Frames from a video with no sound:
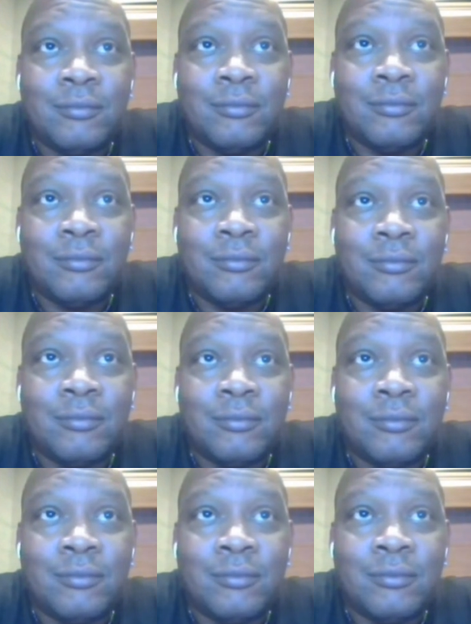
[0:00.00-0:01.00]

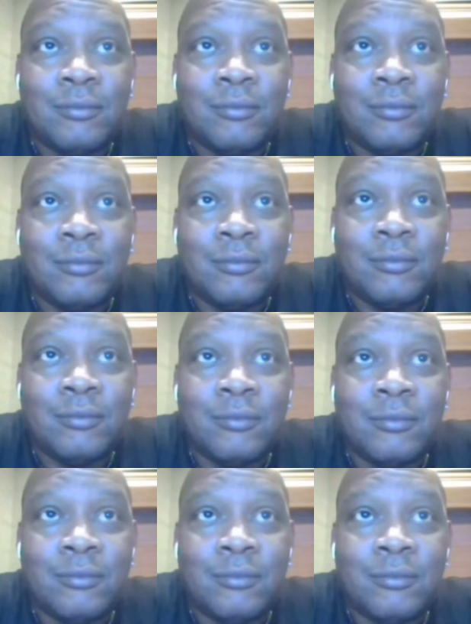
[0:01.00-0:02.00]

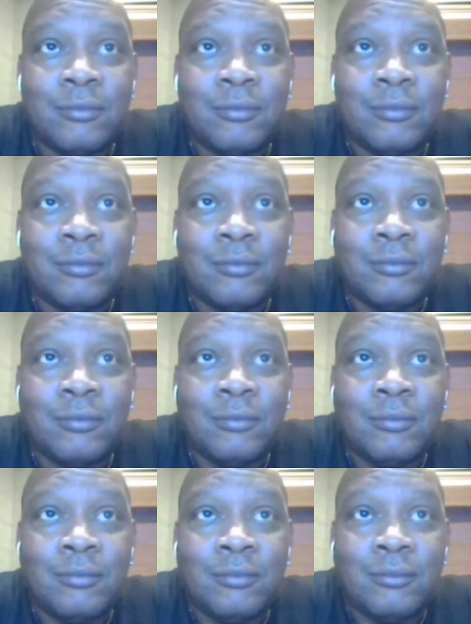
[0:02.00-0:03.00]

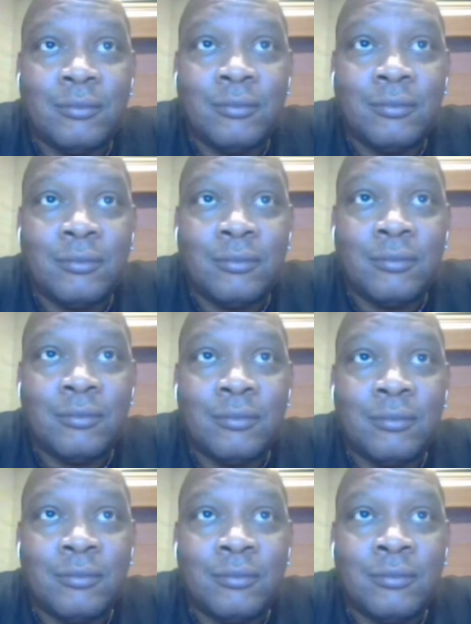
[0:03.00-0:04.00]

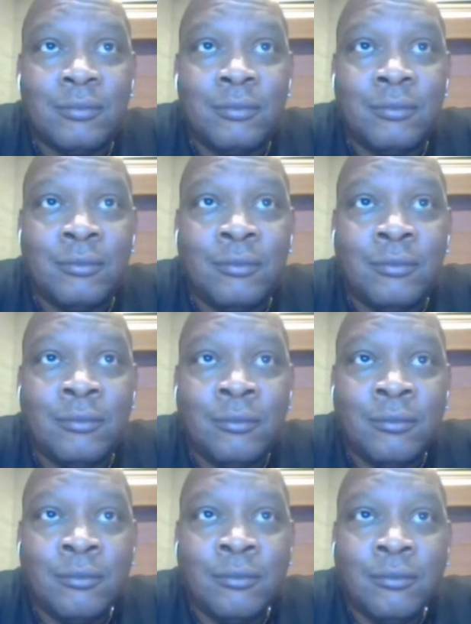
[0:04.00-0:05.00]

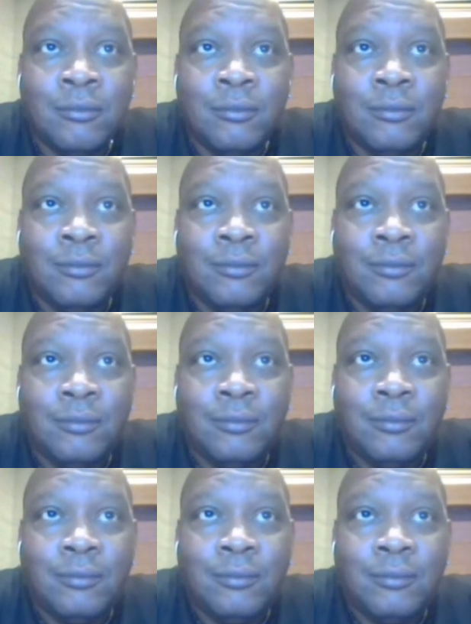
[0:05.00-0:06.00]

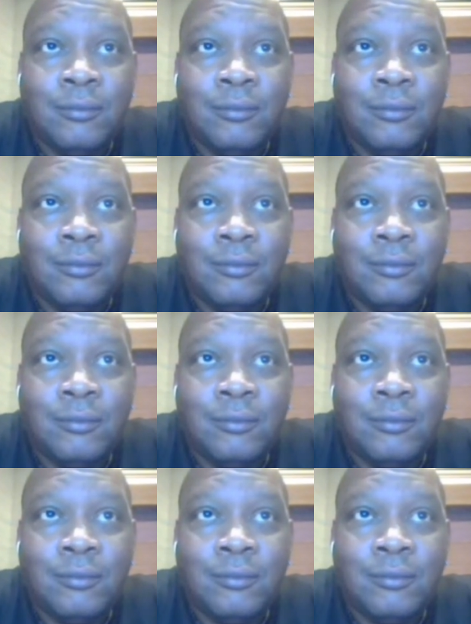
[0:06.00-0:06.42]
(silent)